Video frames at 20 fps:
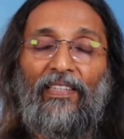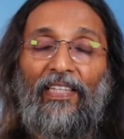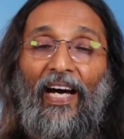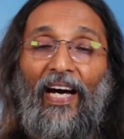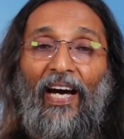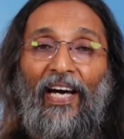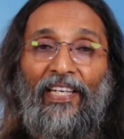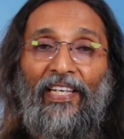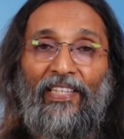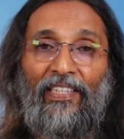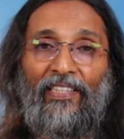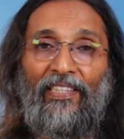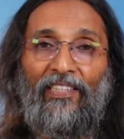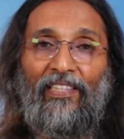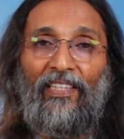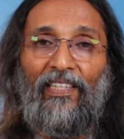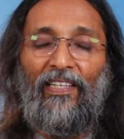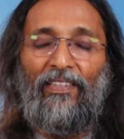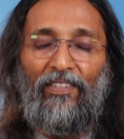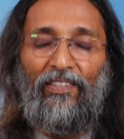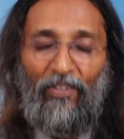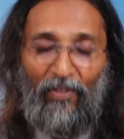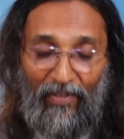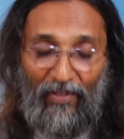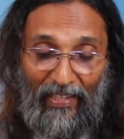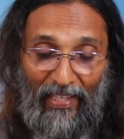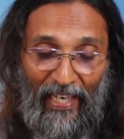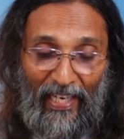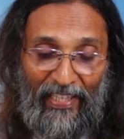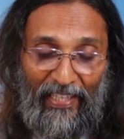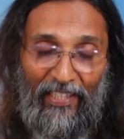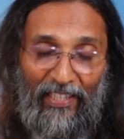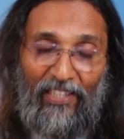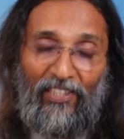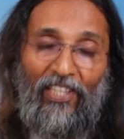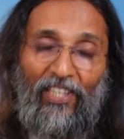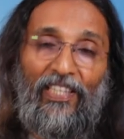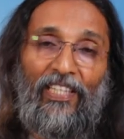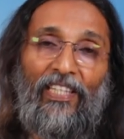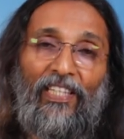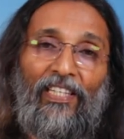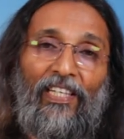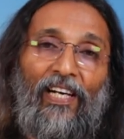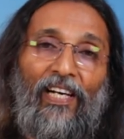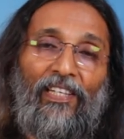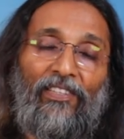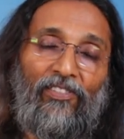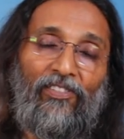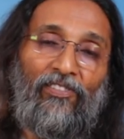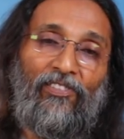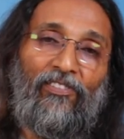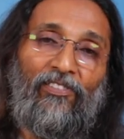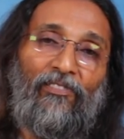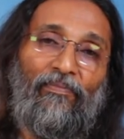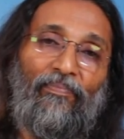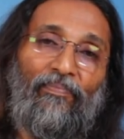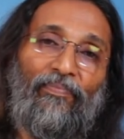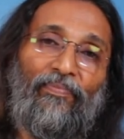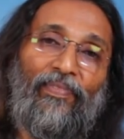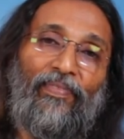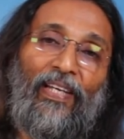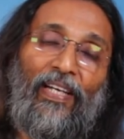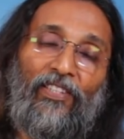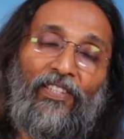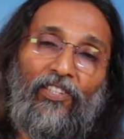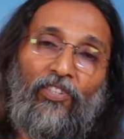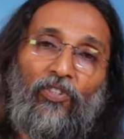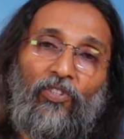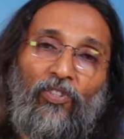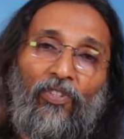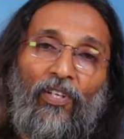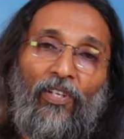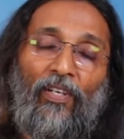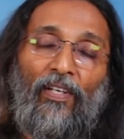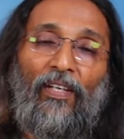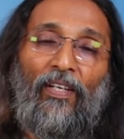shariras, that is,